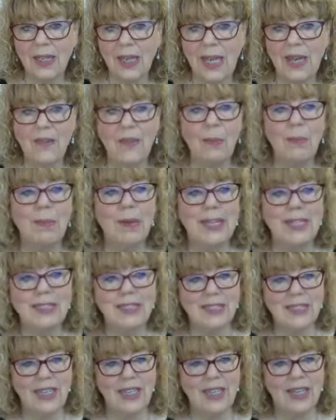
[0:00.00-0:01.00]
Have a
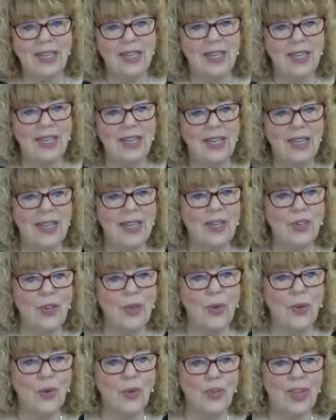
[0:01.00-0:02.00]
blessed day and
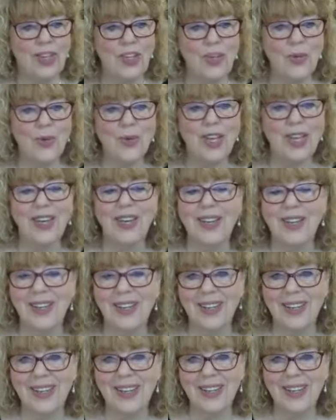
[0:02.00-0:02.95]
know that you can.